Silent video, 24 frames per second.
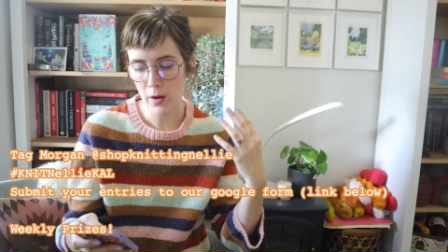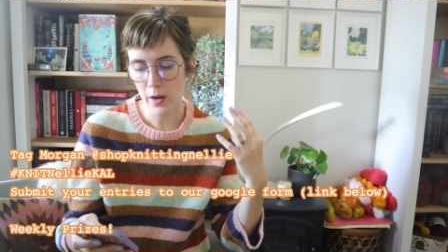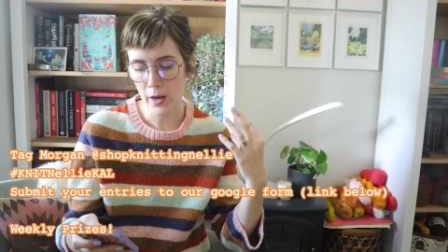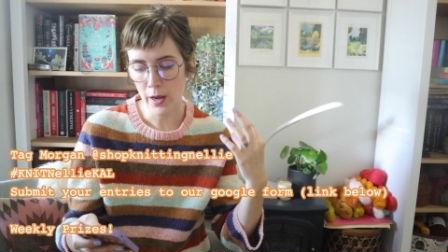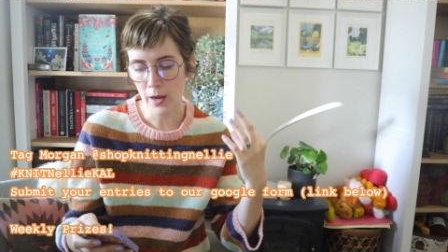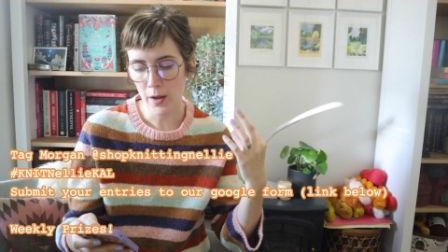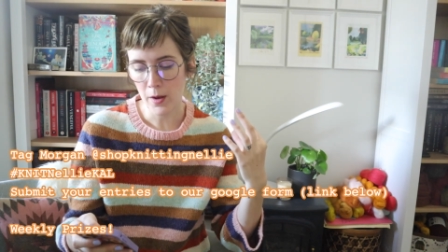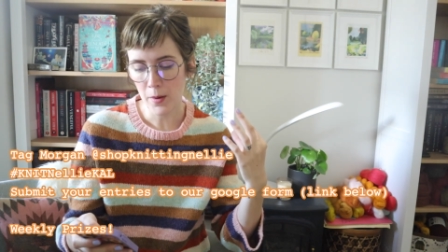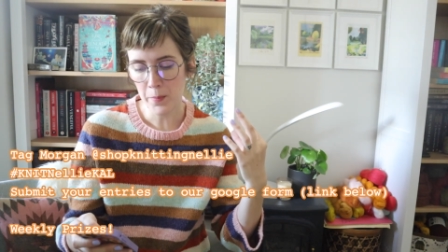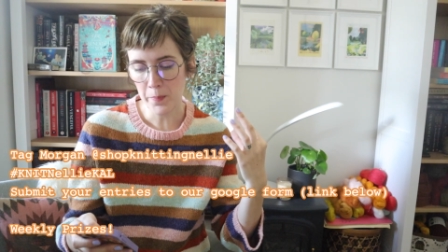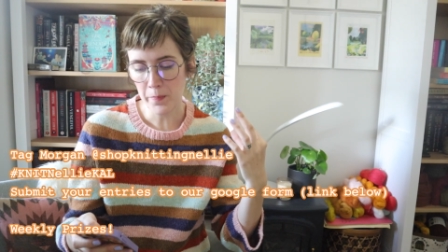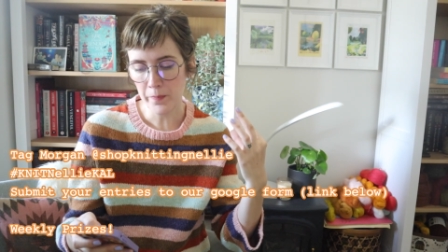
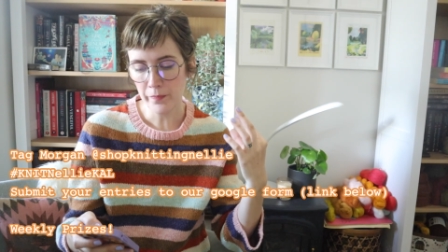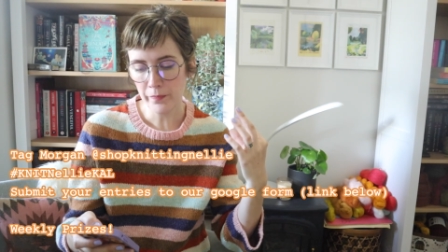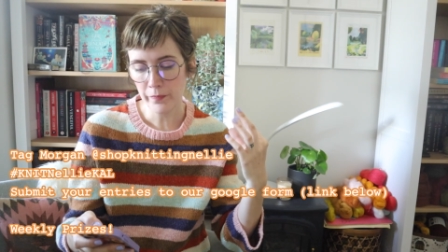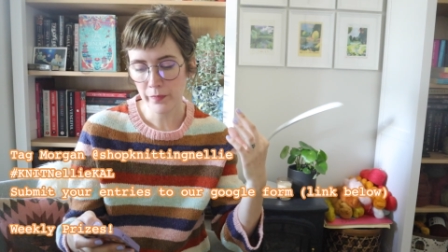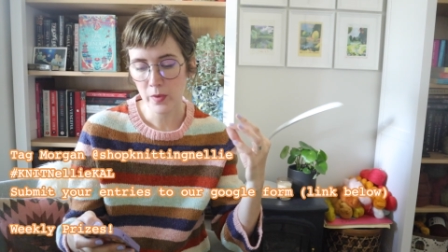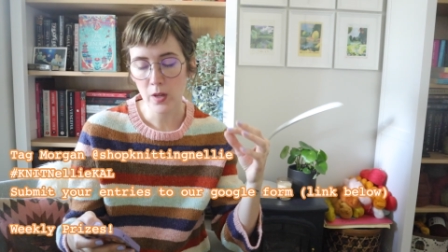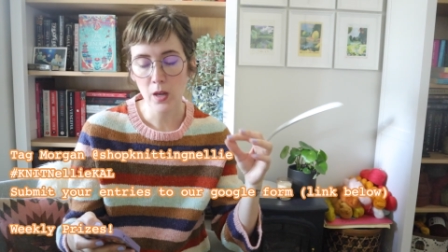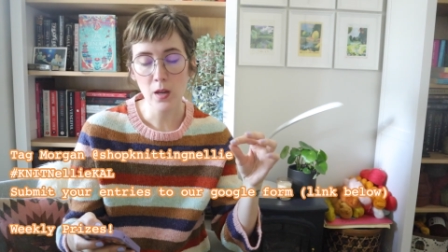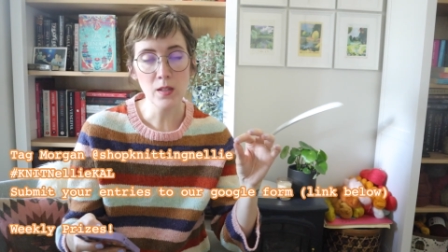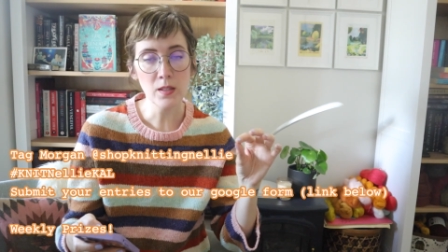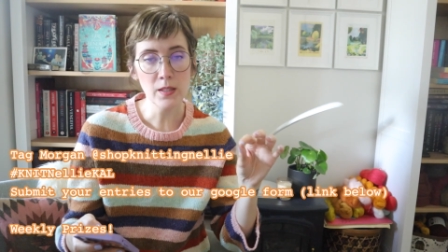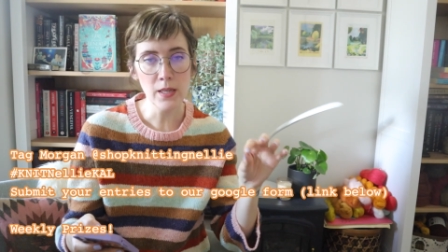
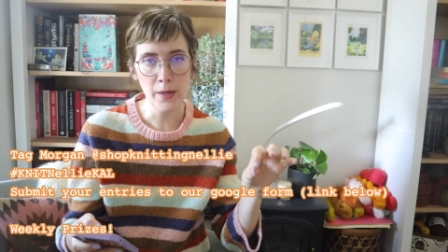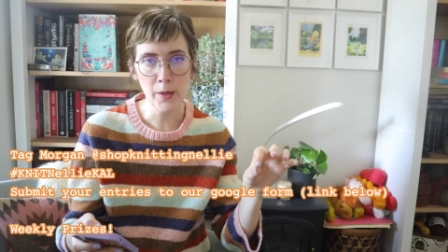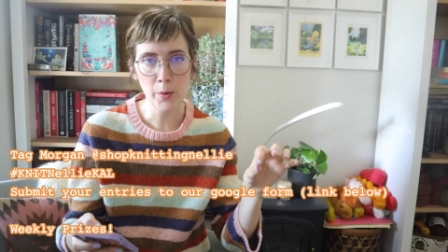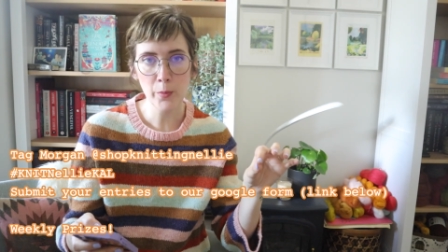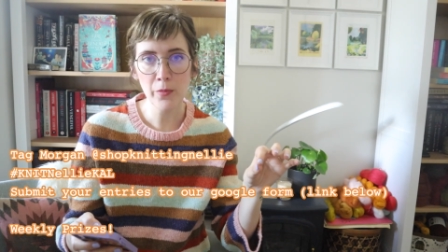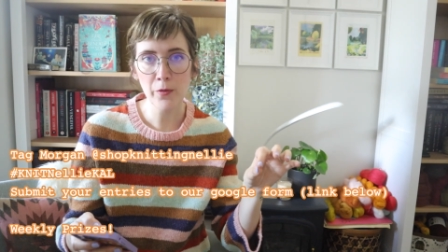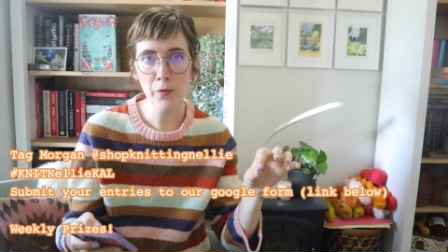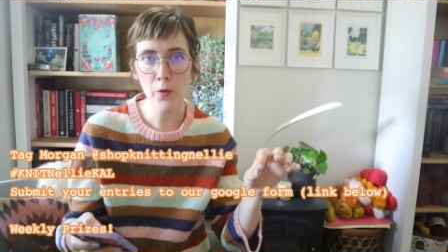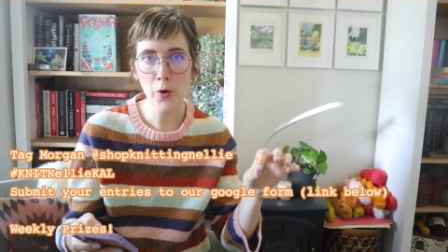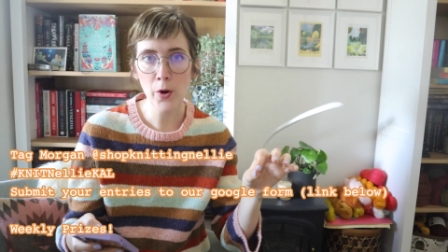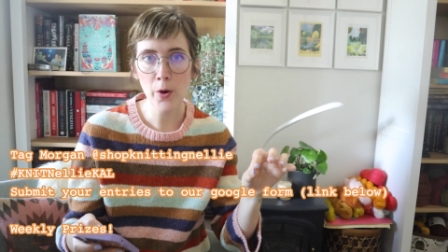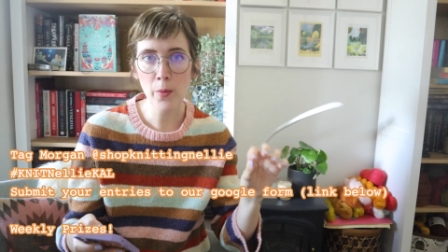a sign
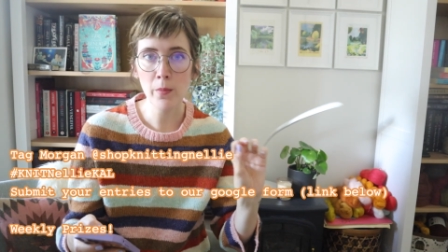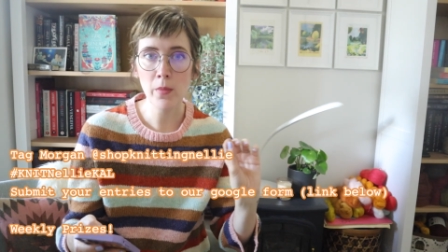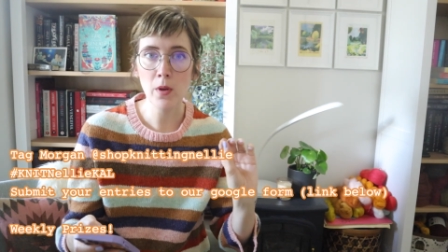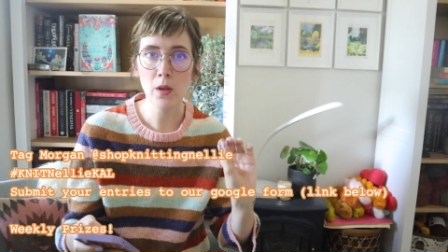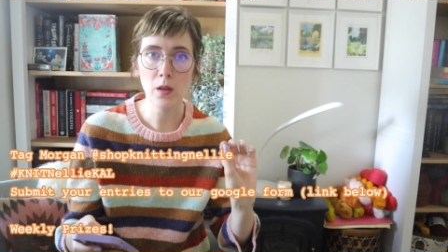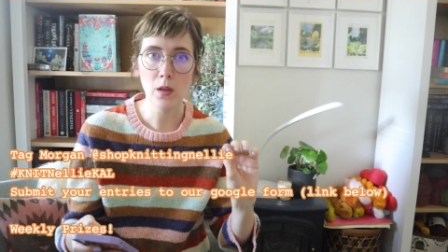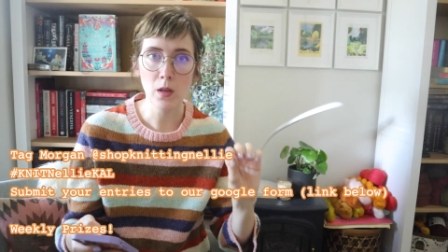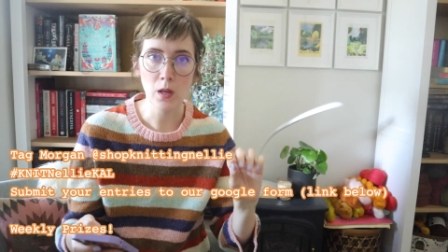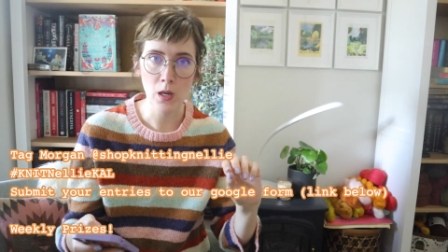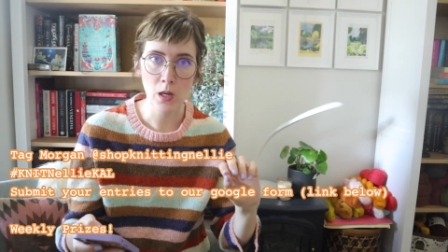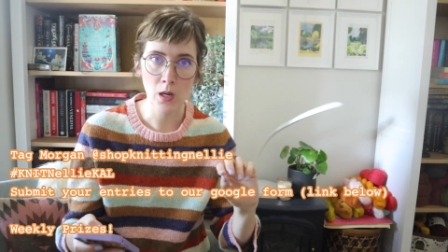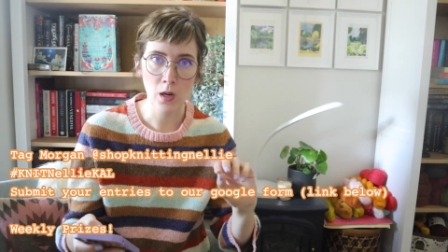up form
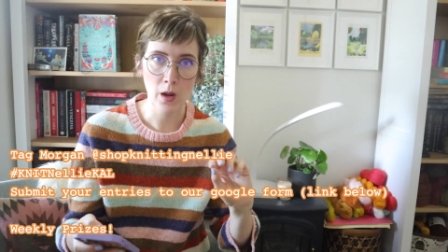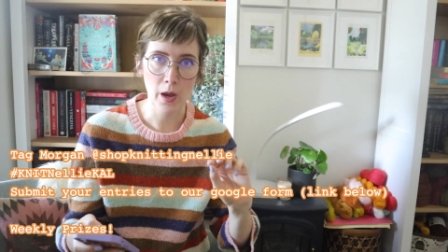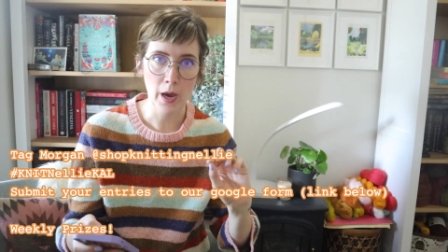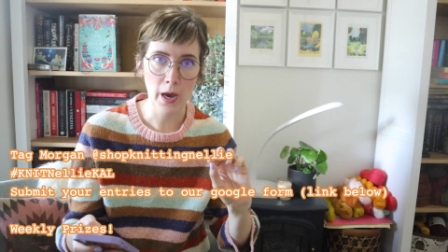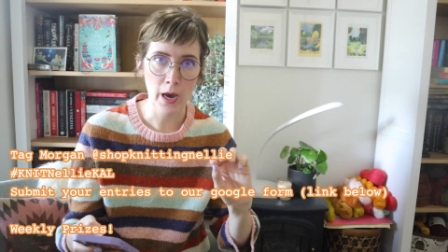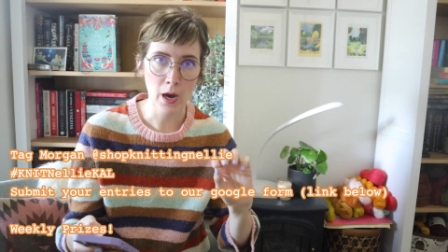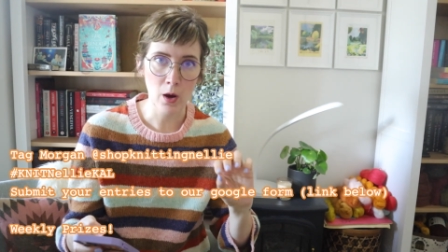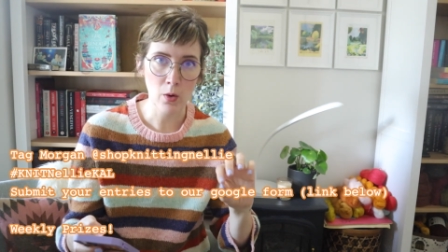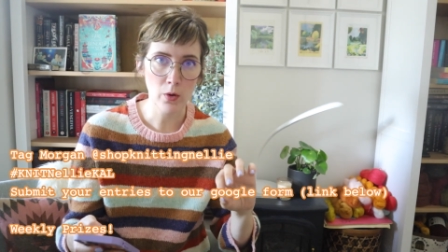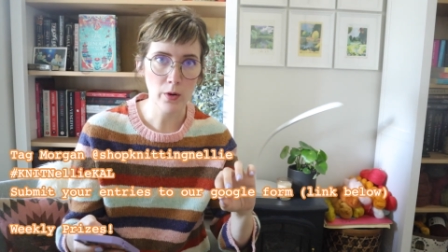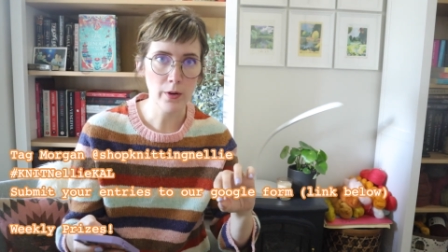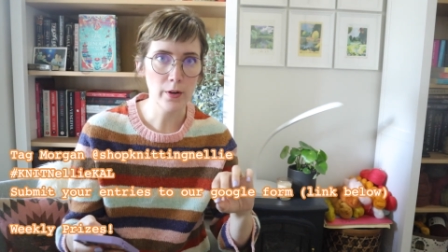in
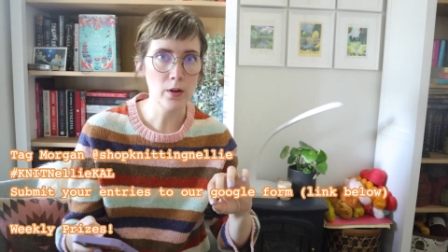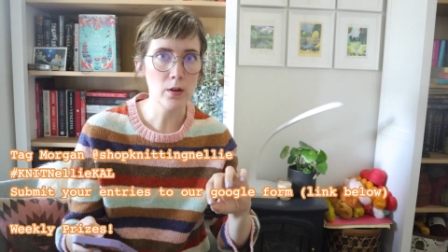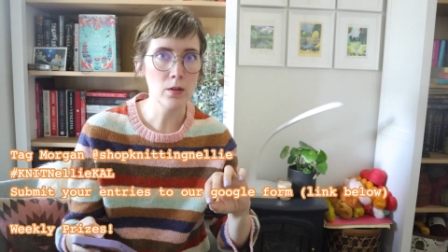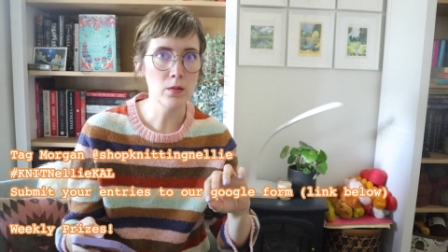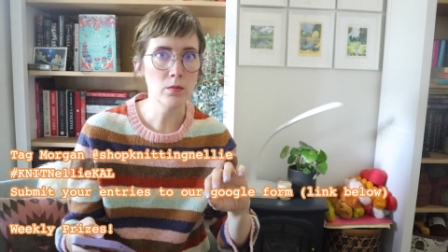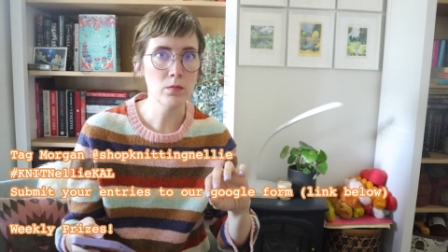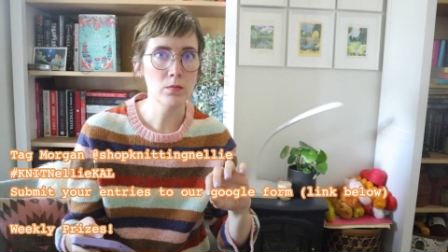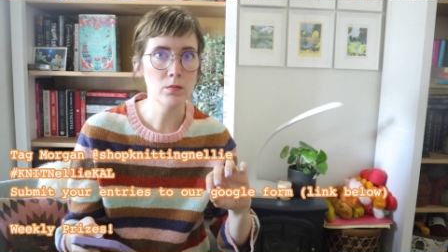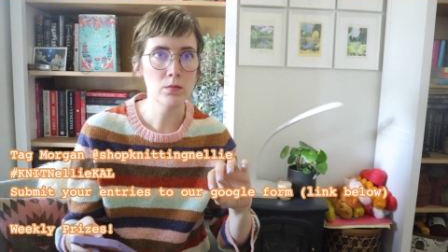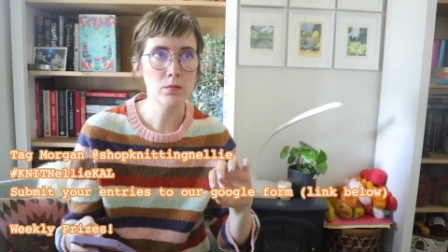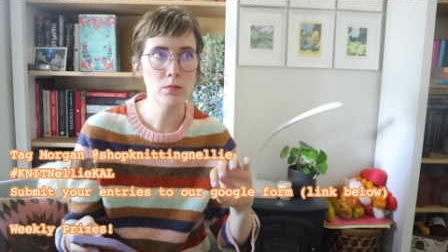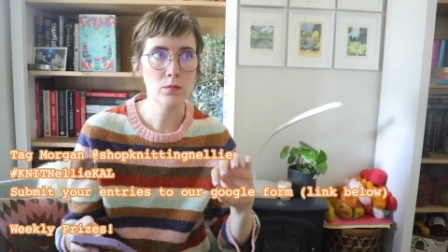
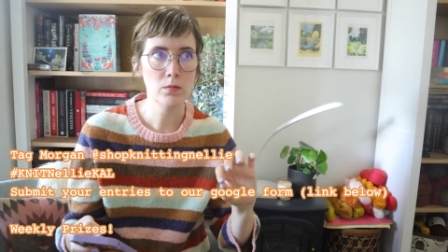our